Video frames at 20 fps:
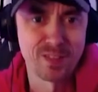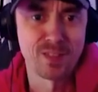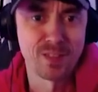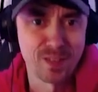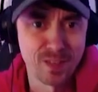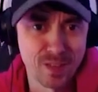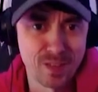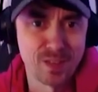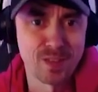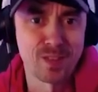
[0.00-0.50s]
Sit
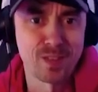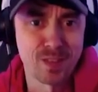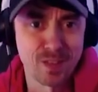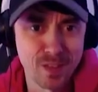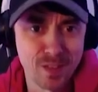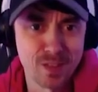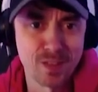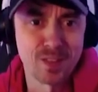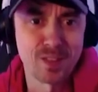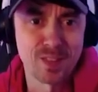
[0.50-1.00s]
down and then fuck
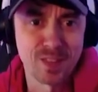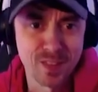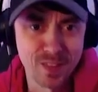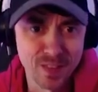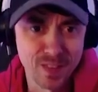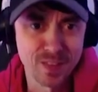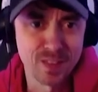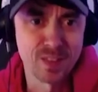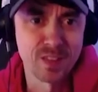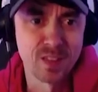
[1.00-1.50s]
your column in
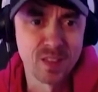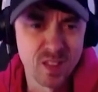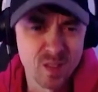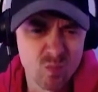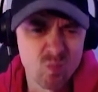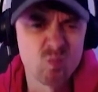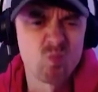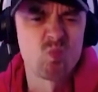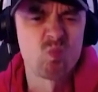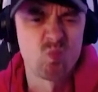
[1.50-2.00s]
inches.
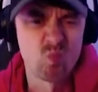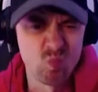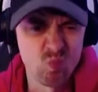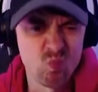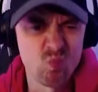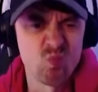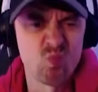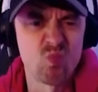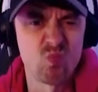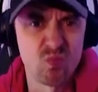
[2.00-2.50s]
5 stars, even
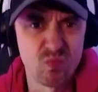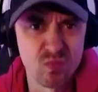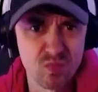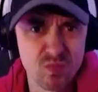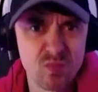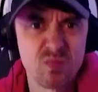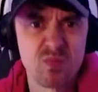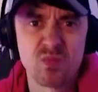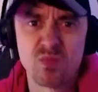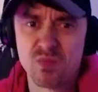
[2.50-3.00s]
if the critics
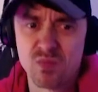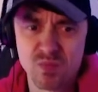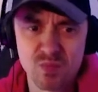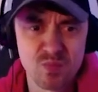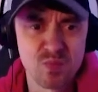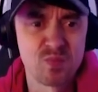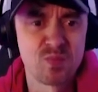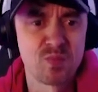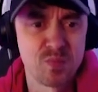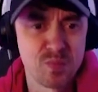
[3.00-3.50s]
don't give
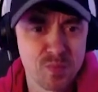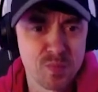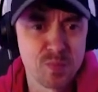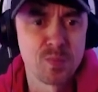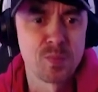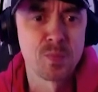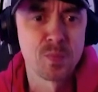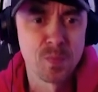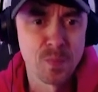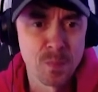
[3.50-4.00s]
this 11 out of
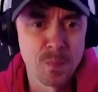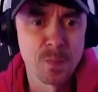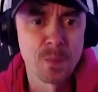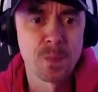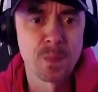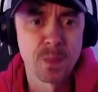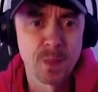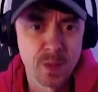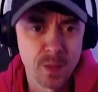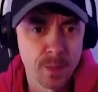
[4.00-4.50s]
10 on my
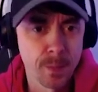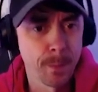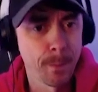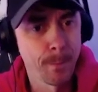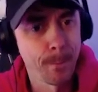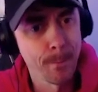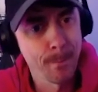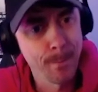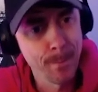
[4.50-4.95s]
worst day.